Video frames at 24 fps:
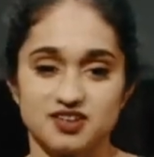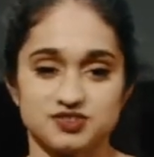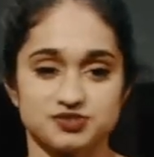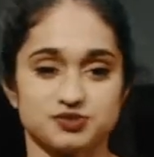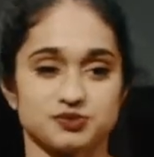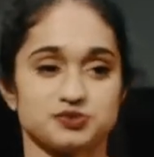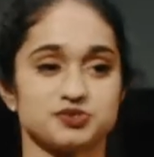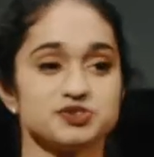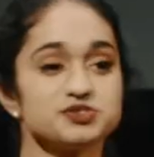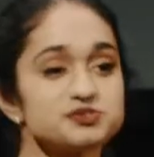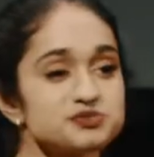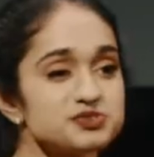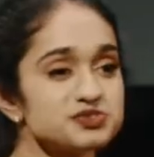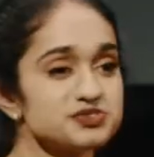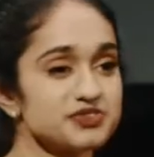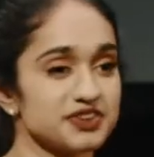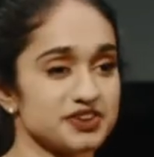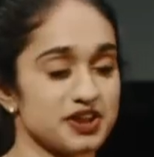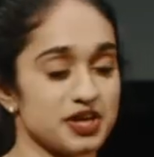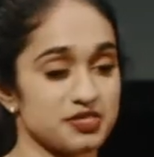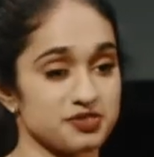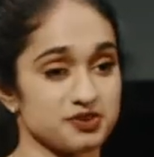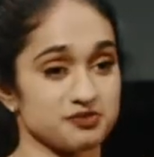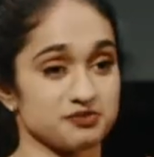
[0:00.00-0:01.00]
So this was
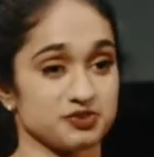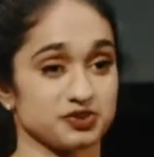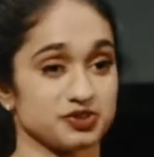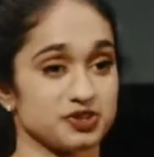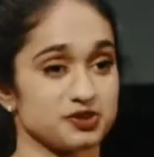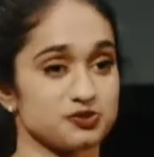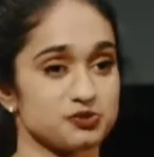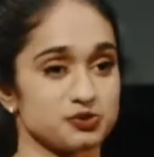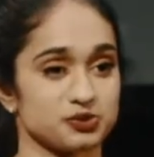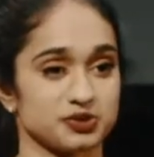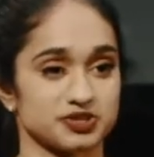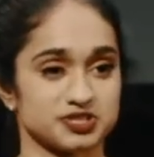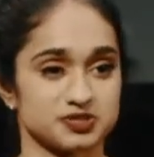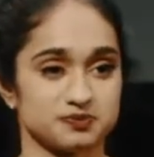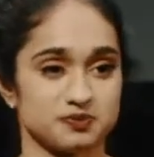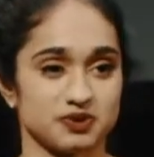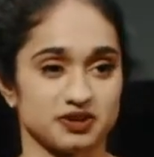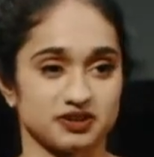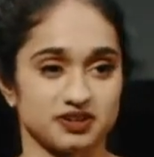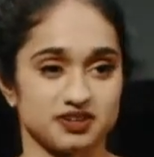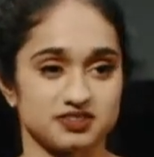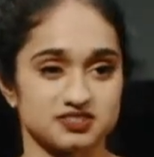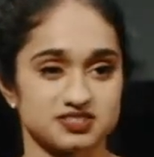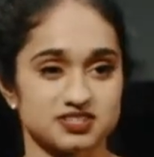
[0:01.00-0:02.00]
another really cool
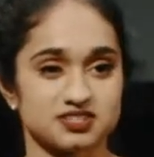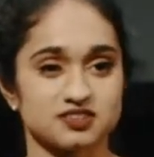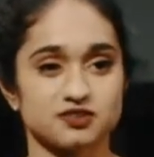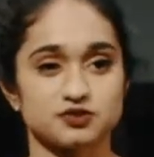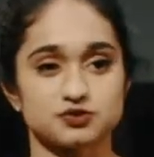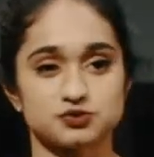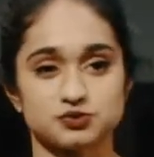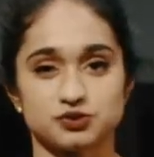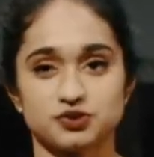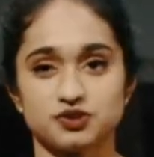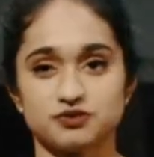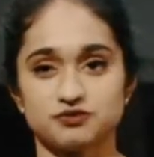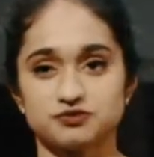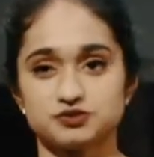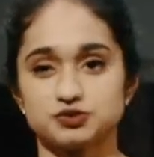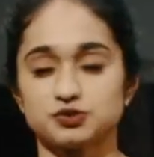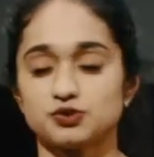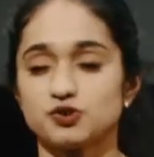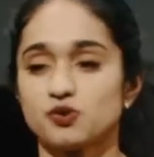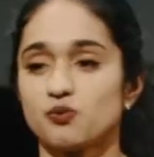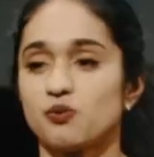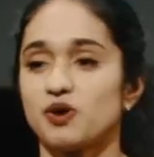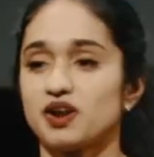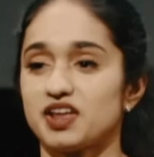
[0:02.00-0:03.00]
experience because it sort of
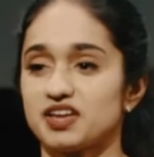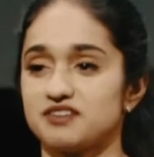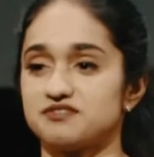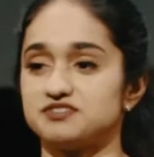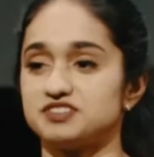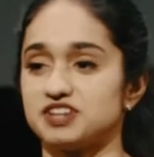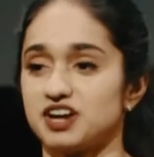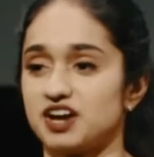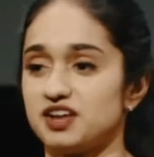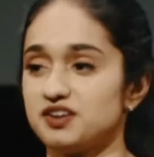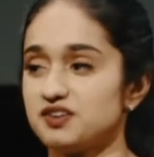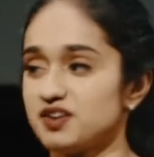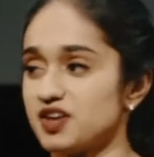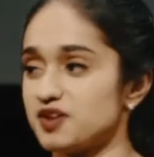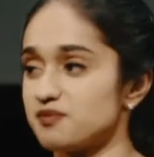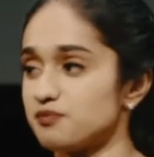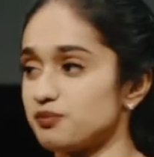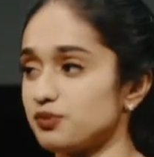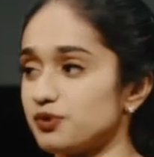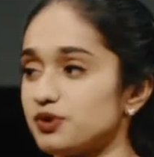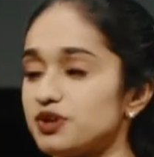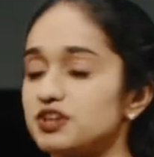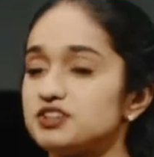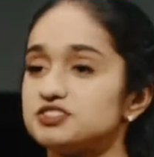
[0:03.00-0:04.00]
took what I've done and
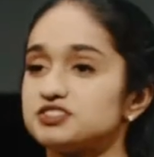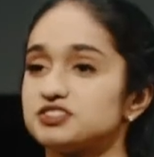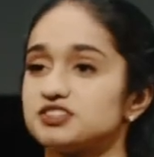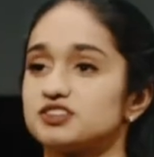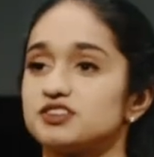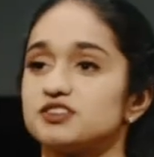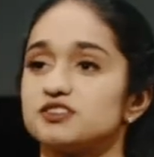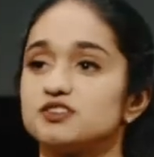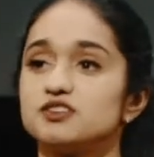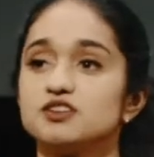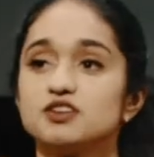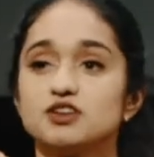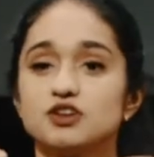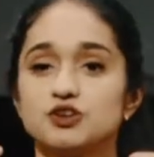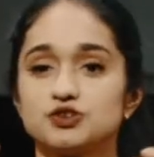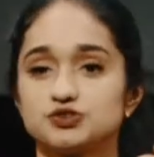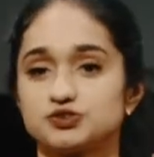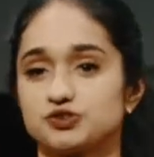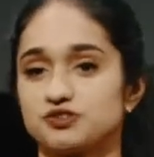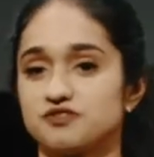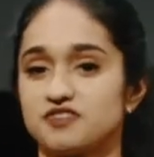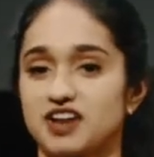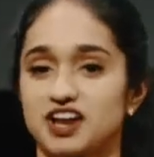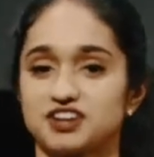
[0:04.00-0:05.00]
put it to
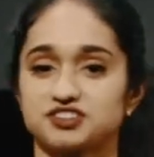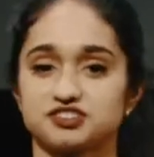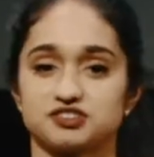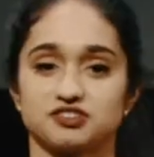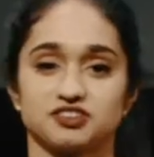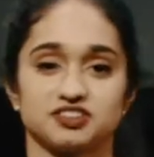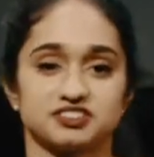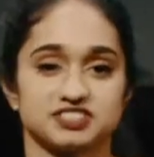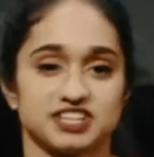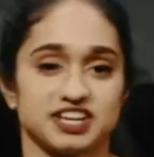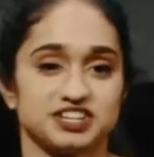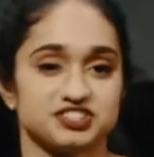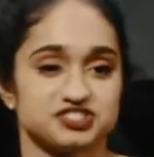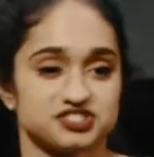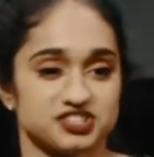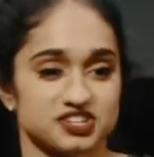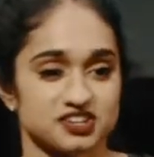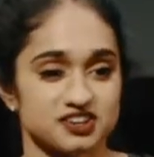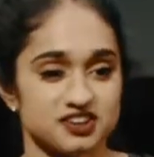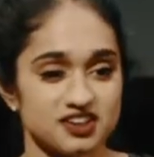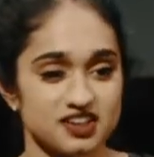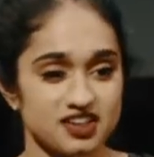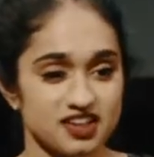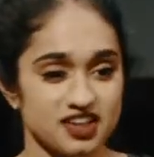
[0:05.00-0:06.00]
sort of national
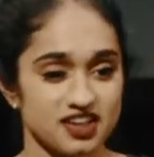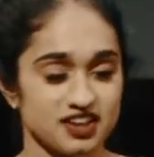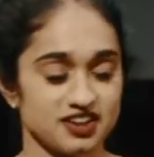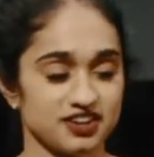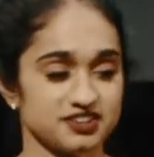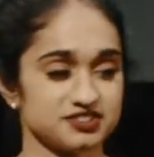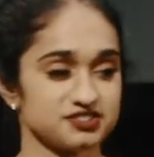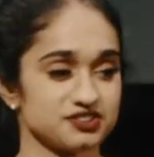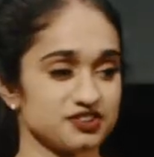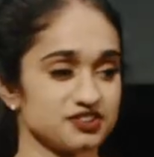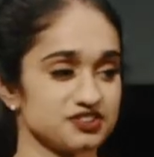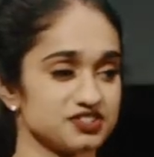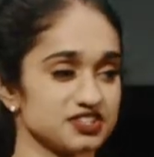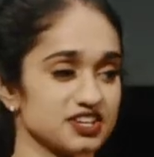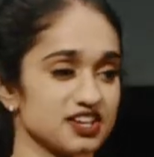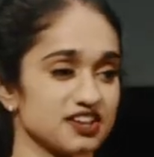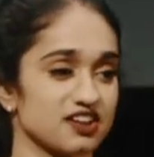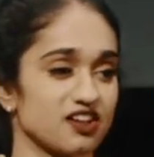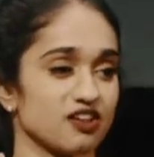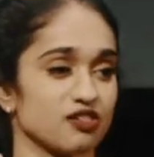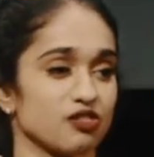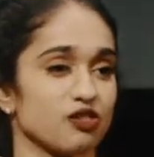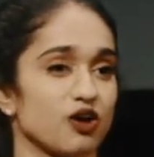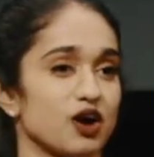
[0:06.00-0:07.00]
attention. And I started to get
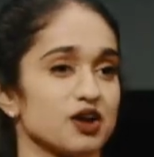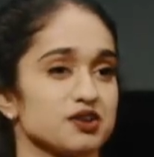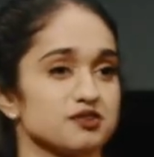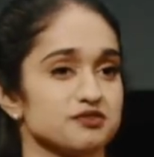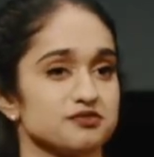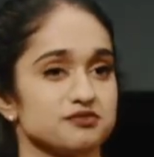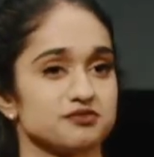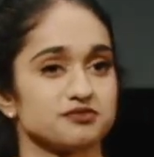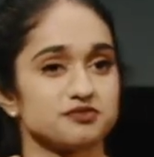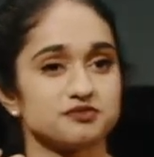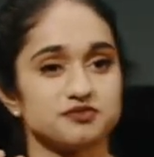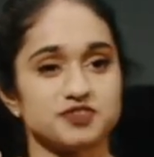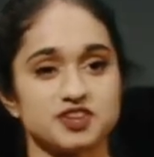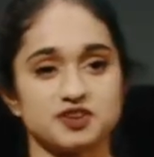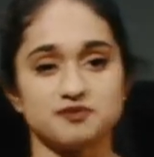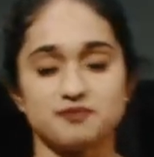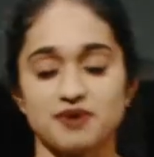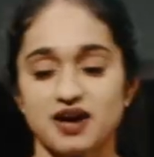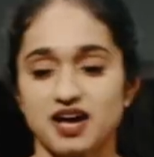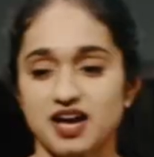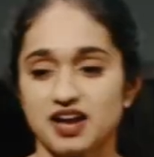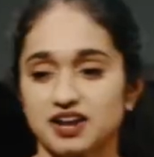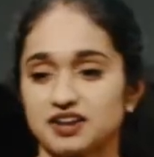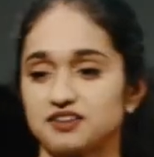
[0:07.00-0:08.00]
a lot of
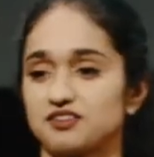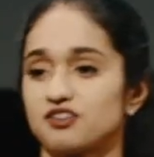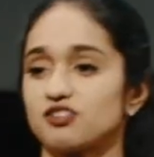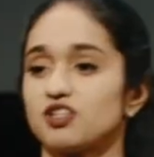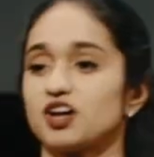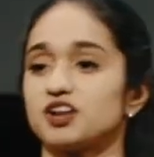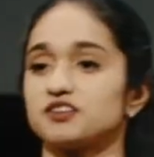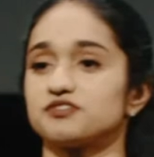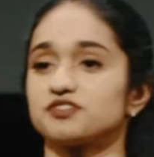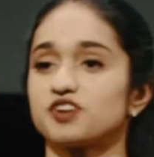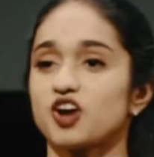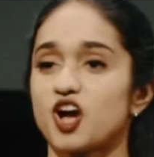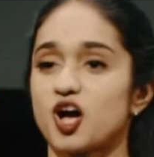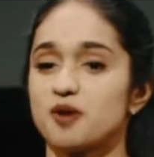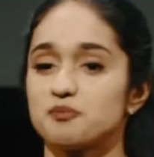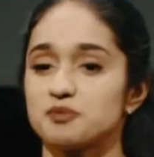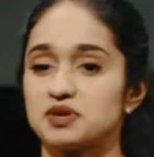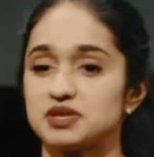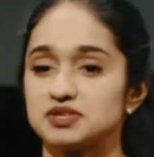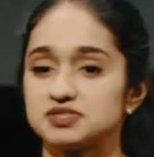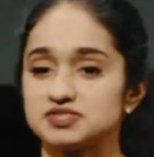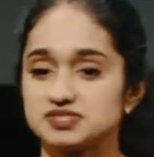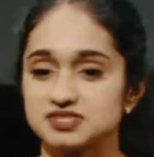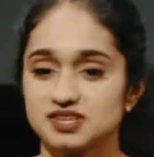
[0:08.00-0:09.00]
feedback and a lot of
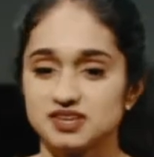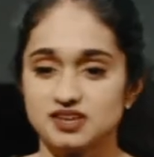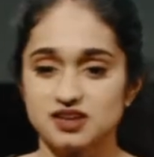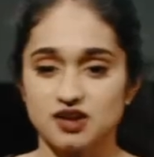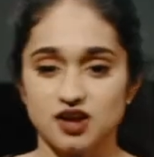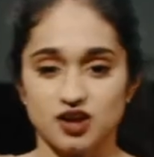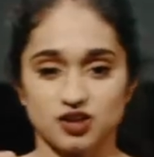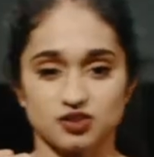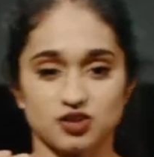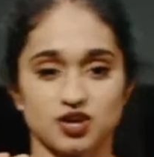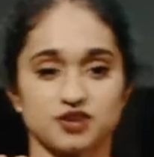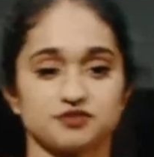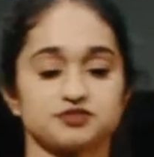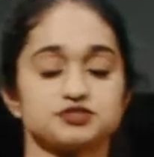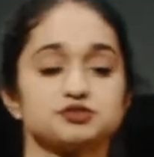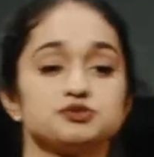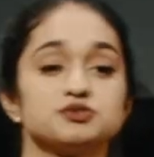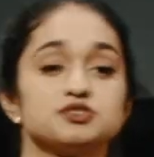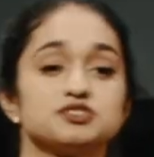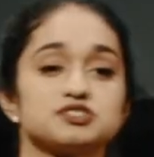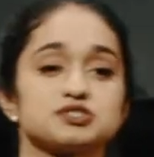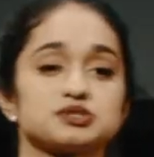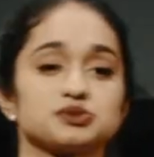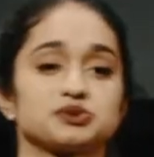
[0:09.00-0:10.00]
comments, a lot of
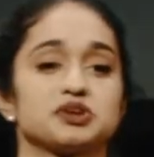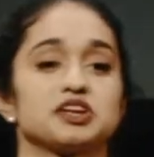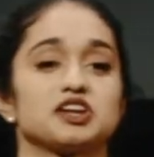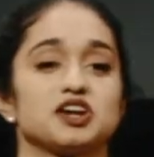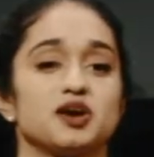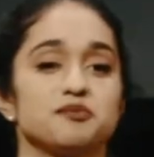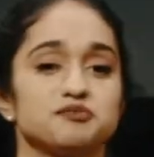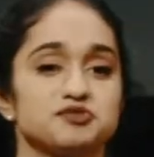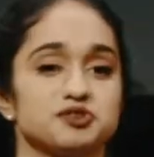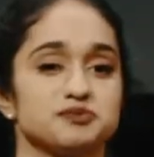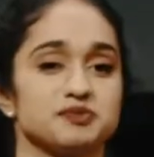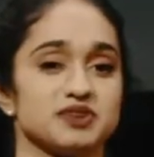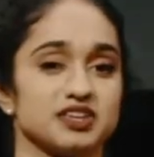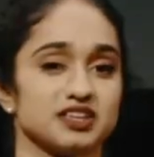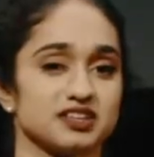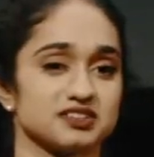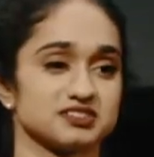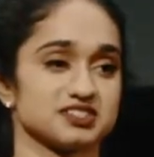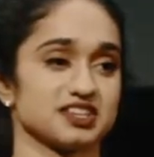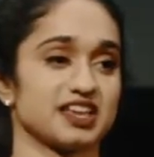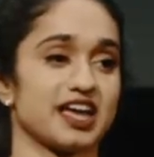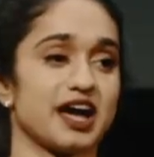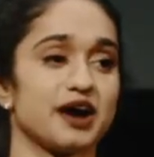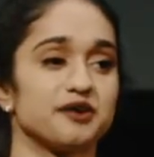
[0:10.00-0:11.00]
students looking up to me.
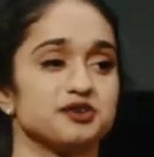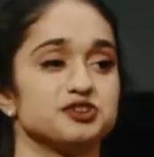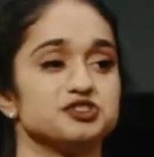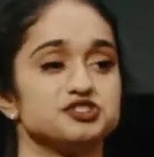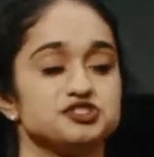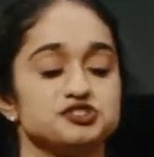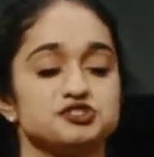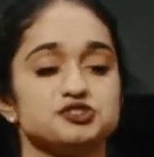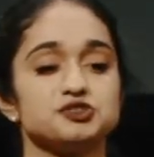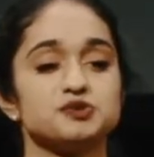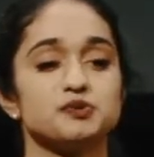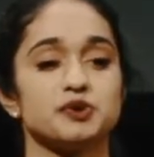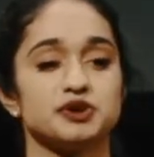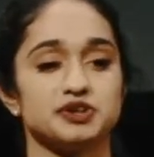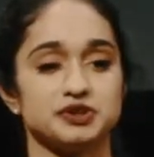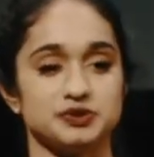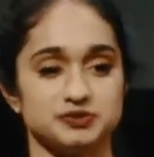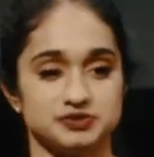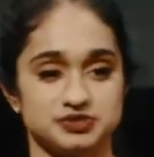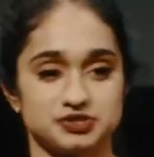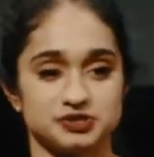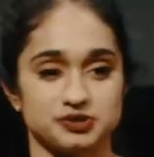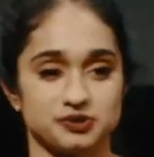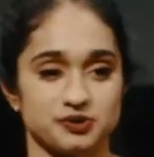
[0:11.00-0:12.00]
It's like, how did you do what
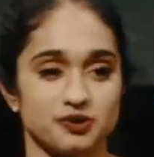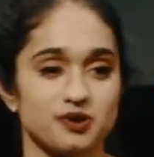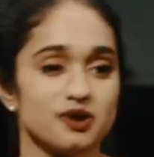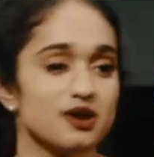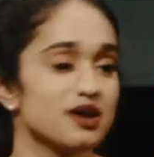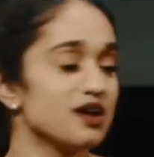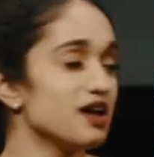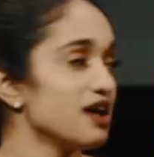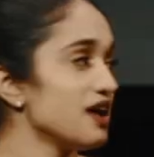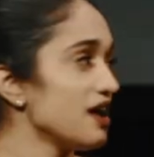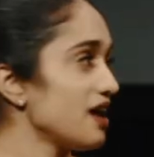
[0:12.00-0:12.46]
you do?